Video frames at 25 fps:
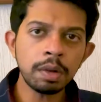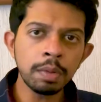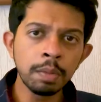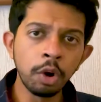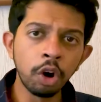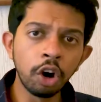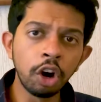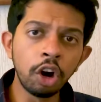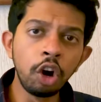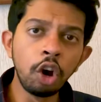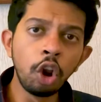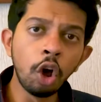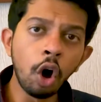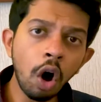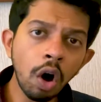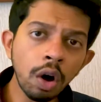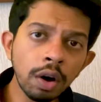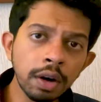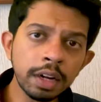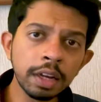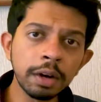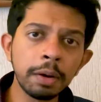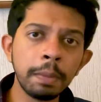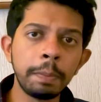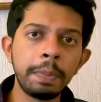But on a
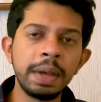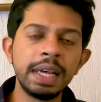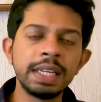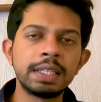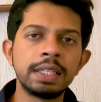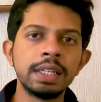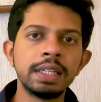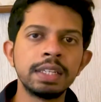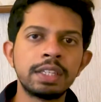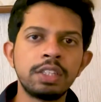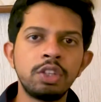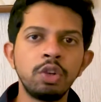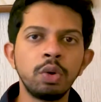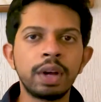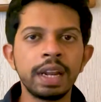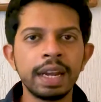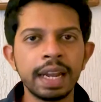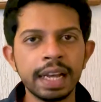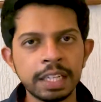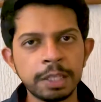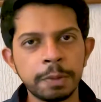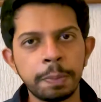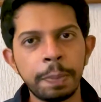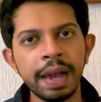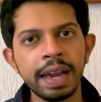long term basis, you can
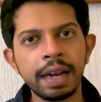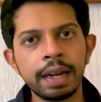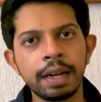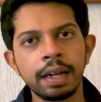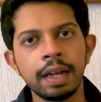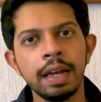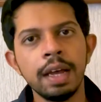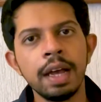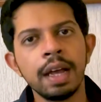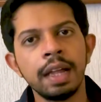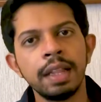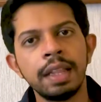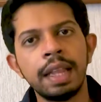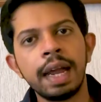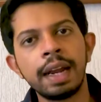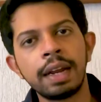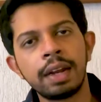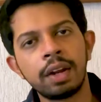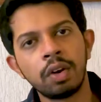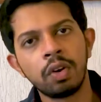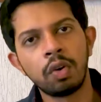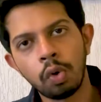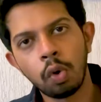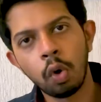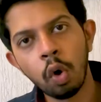expect
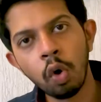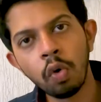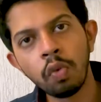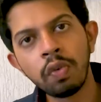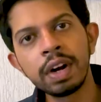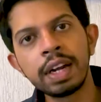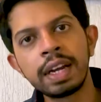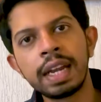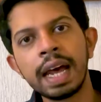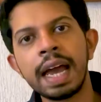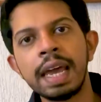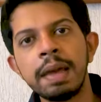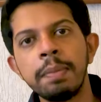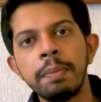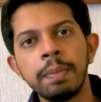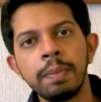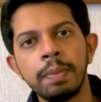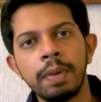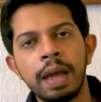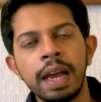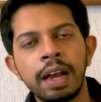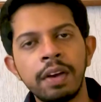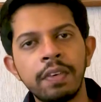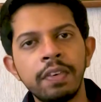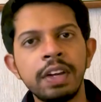that over time,
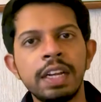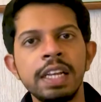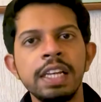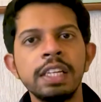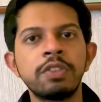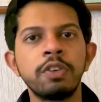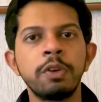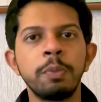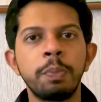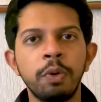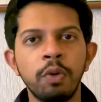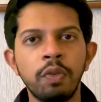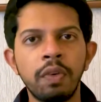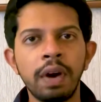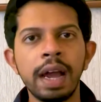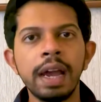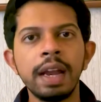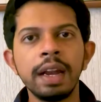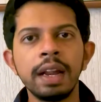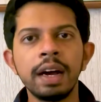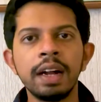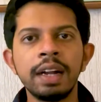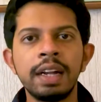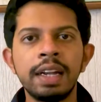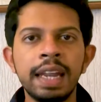equities will
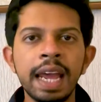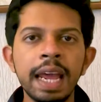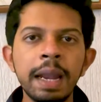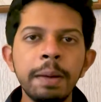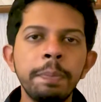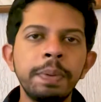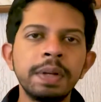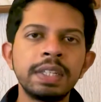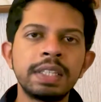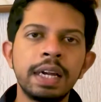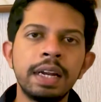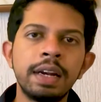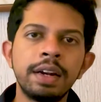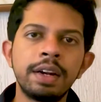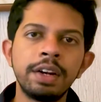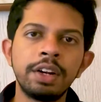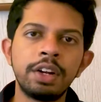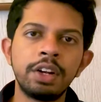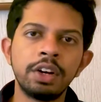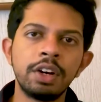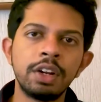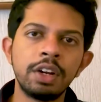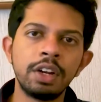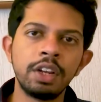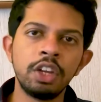provide a 10%
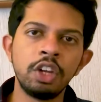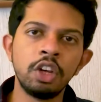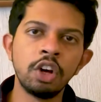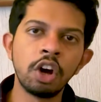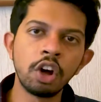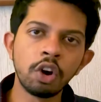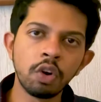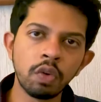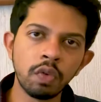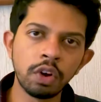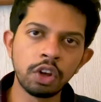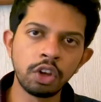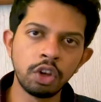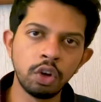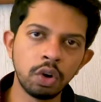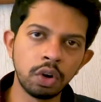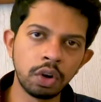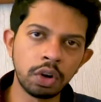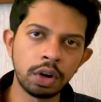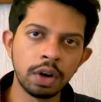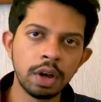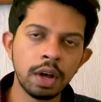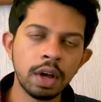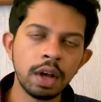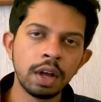return year over
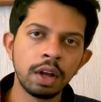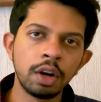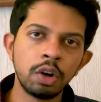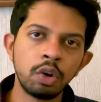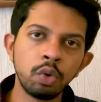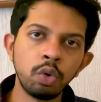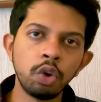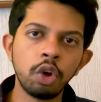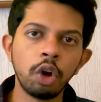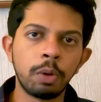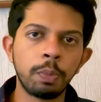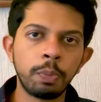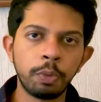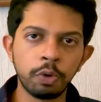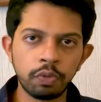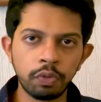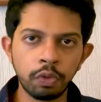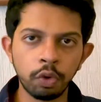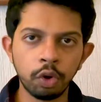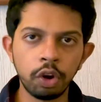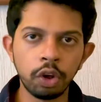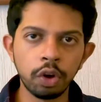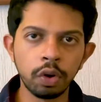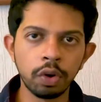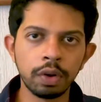year to your
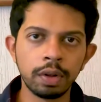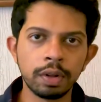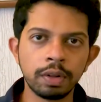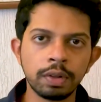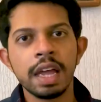portfolio.